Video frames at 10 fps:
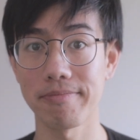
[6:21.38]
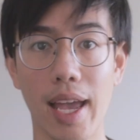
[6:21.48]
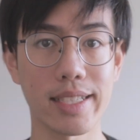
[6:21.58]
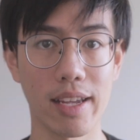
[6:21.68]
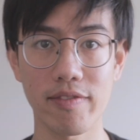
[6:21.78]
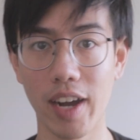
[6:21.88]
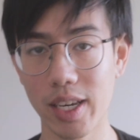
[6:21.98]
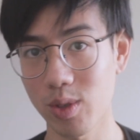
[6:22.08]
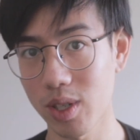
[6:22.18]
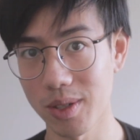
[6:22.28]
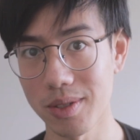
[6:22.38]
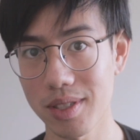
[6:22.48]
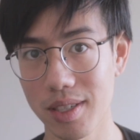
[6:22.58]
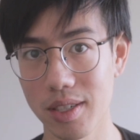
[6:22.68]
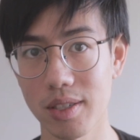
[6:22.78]
As a final
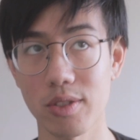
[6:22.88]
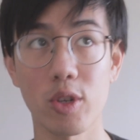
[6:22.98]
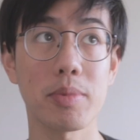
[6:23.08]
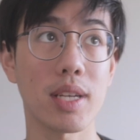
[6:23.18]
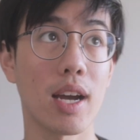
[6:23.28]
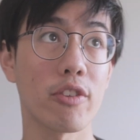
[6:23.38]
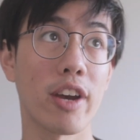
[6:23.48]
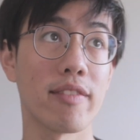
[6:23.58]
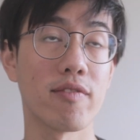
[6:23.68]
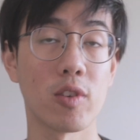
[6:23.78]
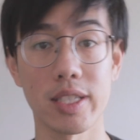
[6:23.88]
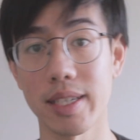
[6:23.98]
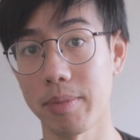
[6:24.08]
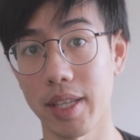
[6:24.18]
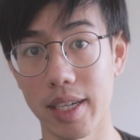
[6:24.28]
note, groups are great for
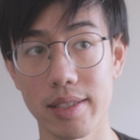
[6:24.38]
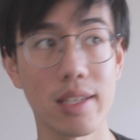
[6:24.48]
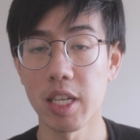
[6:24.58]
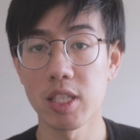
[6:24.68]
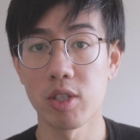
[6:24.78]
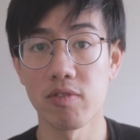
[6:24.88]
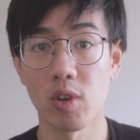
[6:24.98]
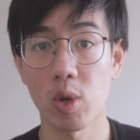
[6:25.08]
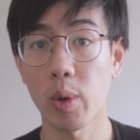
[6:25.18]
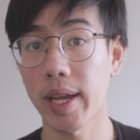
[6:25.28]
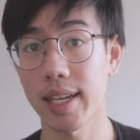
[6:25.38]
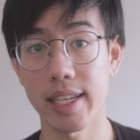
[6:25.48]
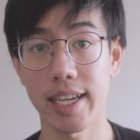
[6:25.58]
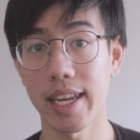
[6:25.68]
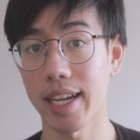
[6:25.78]
some things. It's good for
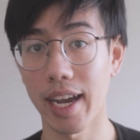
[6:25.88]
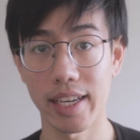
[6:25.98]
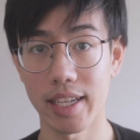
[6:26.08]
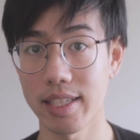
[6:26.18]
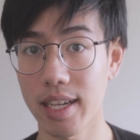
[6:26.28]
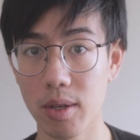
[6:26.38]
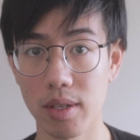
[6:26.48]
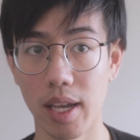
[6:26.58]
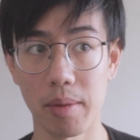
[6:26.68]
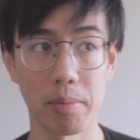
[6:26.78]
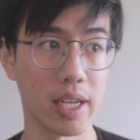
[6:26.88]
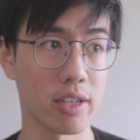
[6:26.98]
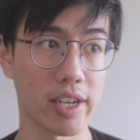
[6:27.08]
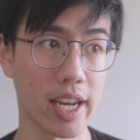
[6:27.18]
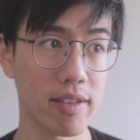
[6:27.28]
quickly getting ideas out and being
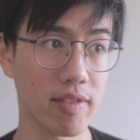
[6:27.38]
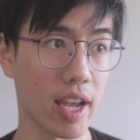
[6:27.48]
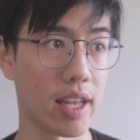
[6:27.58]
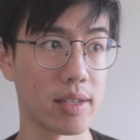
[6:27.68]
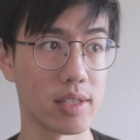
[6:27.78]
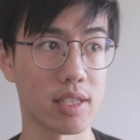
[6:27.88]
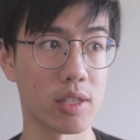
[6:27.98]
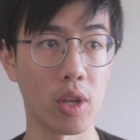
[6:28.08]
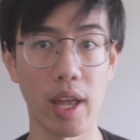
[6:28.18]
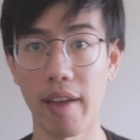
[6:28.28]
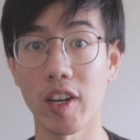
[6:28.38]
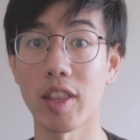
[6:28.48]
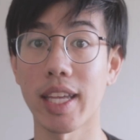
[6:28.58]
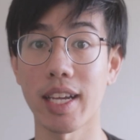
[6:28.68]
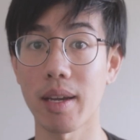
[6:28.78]
creative and just not having to
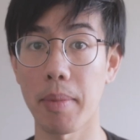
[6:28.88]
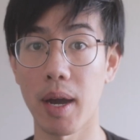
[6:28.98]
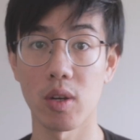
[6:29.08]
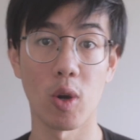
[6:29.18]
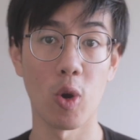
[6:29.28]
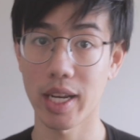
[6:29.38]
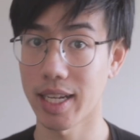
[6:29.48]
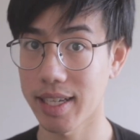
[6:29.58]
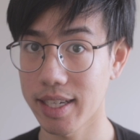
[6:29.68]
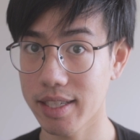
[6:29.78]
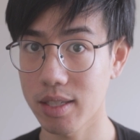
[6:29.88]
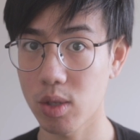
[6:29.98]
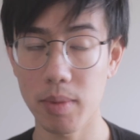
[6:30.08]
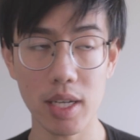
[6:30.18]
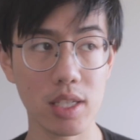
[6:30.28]
think about organization
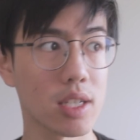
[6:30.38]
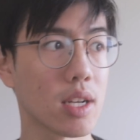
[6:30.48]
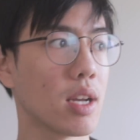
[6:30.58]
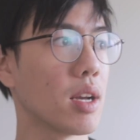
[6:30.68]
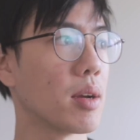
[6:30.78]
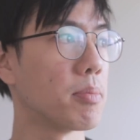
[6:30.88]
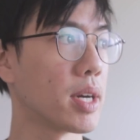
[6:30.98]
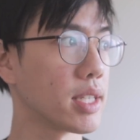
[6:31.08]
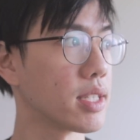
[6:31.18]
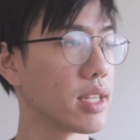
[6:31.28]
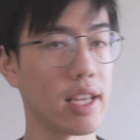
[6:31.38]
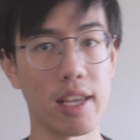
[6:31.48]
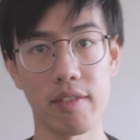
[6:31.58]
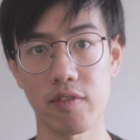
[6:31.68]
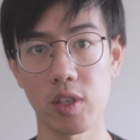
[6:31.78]
too much. But
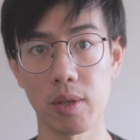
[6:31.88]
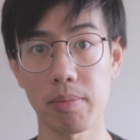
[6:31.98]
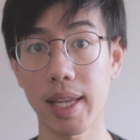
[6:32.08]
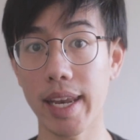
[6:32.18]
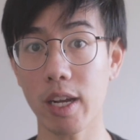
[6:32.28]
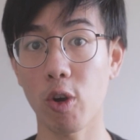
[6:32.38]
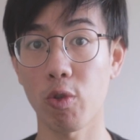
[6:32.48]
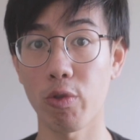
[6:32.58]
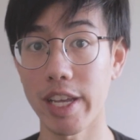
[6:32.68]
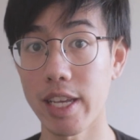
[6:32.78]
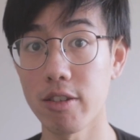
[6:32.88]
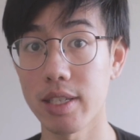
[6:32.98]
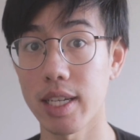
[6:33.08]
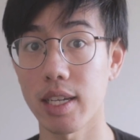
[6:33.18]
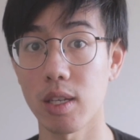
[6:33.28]
if you're planning on
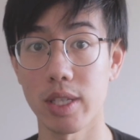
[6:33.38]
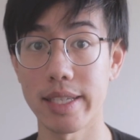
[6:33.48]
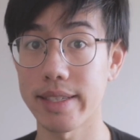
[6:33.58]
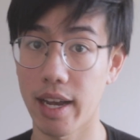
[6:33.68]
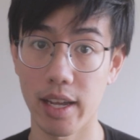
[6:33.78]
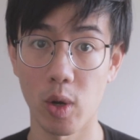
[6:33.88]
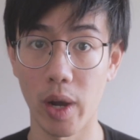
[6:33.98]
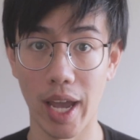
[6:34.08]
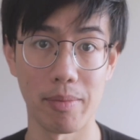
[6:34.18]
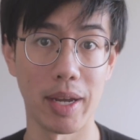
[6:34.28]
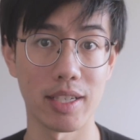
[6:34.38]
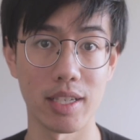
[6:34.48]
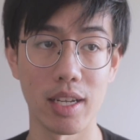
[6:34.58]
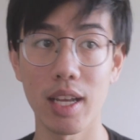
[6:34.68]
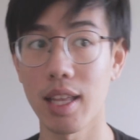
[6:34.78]
reusing your design or
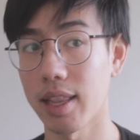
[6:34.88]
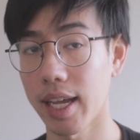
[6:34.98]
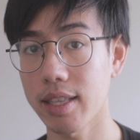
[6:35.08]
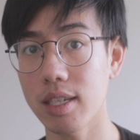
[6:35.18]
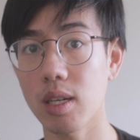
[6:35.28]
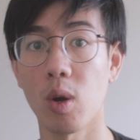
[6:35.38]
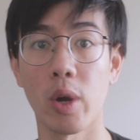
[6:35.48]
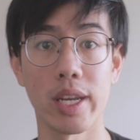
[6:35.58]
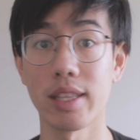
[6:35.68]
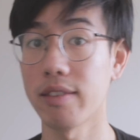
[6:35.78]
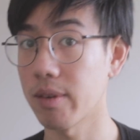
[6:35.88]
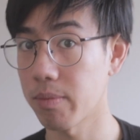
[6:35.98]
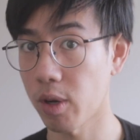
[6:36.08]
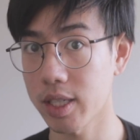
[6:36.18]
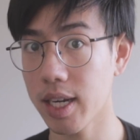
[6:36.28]
animation later or in a
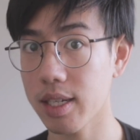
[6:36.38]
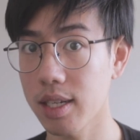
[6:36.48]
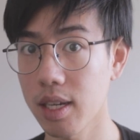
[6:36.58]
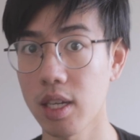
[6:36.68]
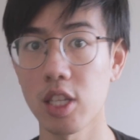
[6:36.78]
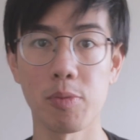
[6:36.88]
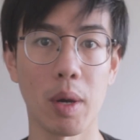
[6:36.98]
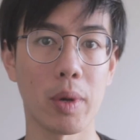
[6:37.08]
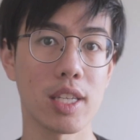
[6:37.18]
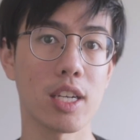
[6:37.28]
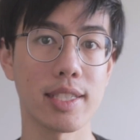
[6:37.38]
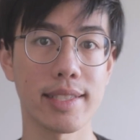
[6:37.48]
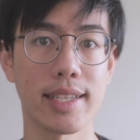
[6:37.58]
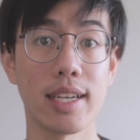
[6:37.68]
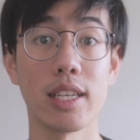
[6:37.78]
different project, you might want to
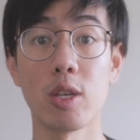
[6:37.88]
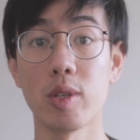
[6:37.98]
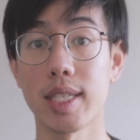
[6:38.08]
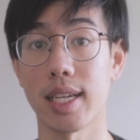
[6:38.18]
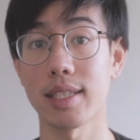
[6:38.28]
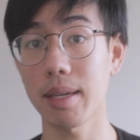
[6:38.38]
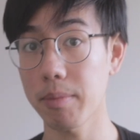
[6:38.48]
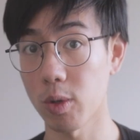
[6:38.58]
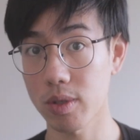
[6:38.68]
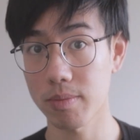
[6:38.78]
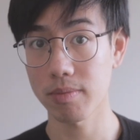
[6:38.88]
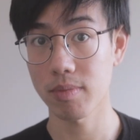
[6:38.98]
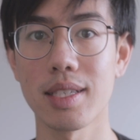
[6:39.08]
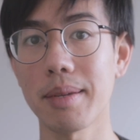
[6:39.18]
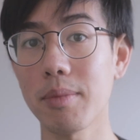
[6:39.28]
consider using symbols.
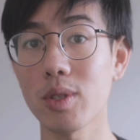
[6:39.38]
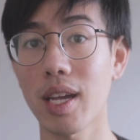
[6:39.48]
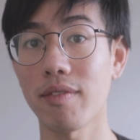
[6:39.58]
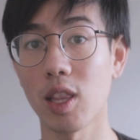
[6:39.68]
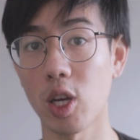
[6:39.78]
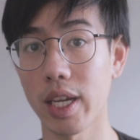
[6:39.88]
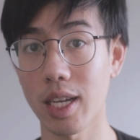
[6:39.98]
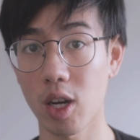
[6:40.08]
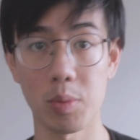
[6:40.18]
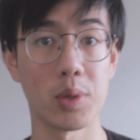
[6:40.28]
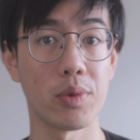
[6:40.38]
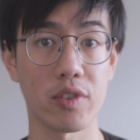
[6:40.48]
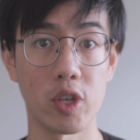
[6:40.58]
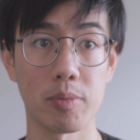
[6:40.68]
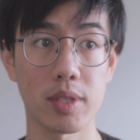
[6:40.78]
Symbols have a lot in common with
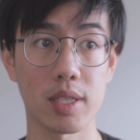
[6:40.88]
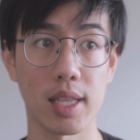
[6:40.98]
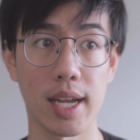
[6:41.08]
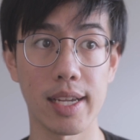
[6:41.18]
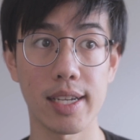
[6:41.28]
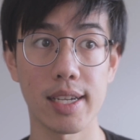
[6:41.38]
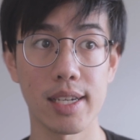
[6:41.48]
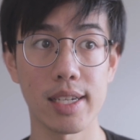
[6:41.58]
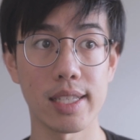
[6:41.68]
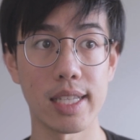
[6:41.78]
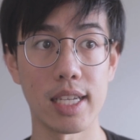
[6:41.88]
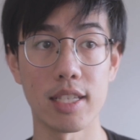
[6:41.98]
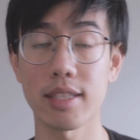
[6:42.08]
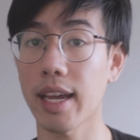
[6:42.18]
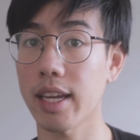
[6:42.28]
groups, like the
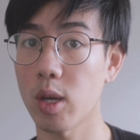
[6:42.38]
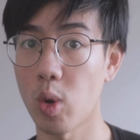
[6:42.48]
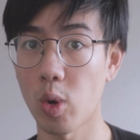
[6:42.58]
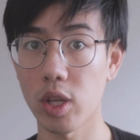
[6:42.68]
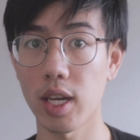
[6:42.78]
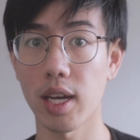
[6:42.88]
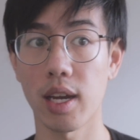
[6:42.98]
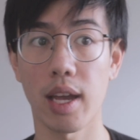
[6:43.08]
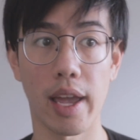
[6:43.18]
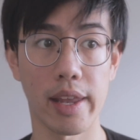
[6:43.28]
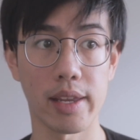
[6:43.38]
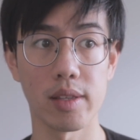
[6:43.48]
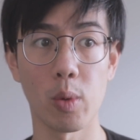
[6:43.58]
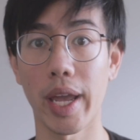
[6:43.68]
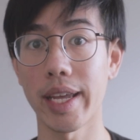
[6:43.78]
stacking order
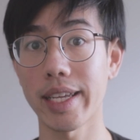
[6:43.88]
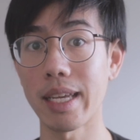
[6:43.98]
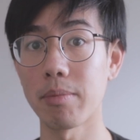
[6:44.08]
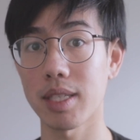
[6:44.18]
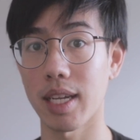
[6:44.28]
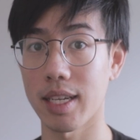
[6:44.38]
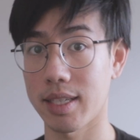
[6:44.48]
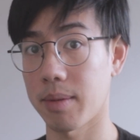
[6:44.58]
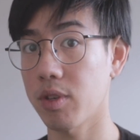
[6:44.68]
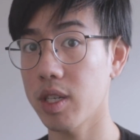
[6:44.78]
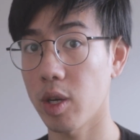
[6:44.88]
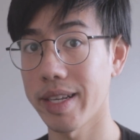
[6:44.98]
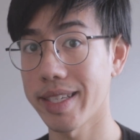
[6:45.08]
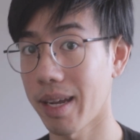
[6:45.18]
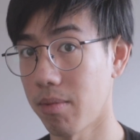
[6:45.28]
and the way it keeps things separate on
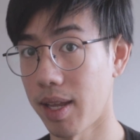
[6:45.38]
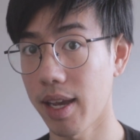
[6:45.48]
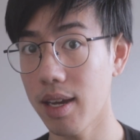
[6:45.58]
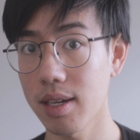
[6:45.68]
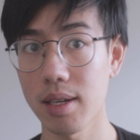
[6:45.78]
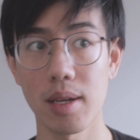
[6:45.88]
the same layer,